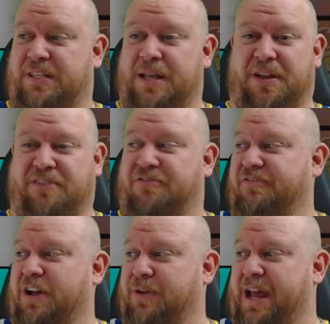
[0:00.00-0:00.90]
Something
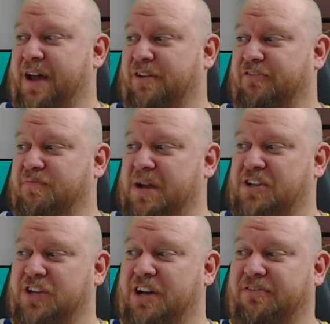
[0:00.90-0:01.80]
fell down off of
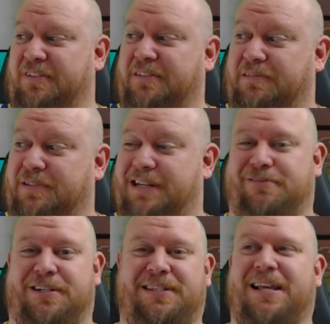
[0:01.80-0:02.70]
my shelf. I don't know what
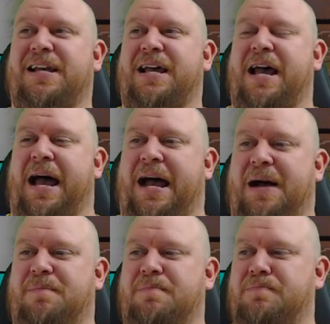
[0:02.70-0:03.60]
that
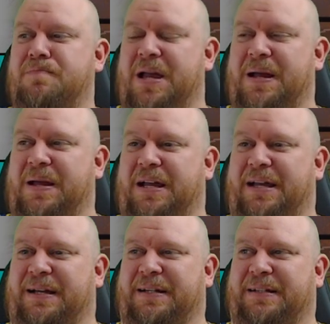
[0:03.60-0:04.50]
was.
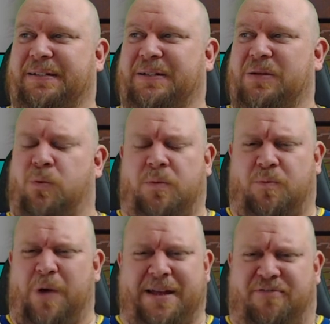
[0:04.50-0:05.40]

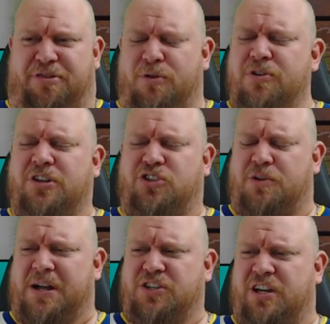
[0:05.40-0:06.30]
Wait, threw
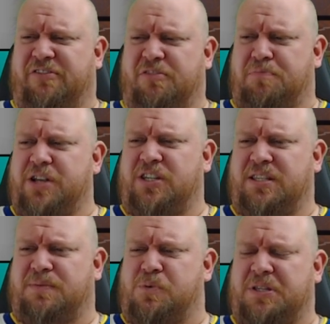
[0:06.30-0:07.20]
Jumanji off of
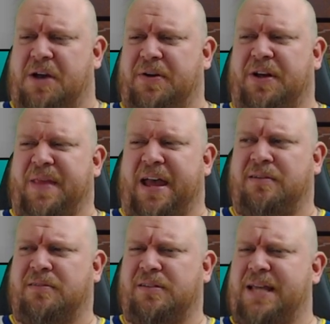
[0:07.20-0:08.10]
bridges? What's going on
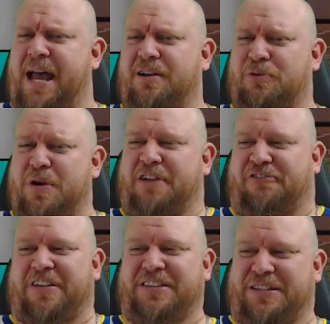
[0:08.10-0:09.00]
there? Is that a
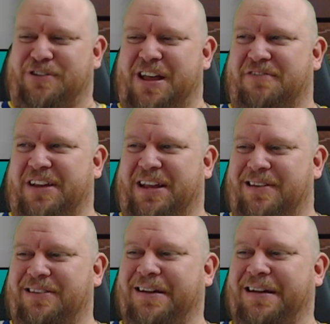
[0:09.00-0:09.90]
reference to another video?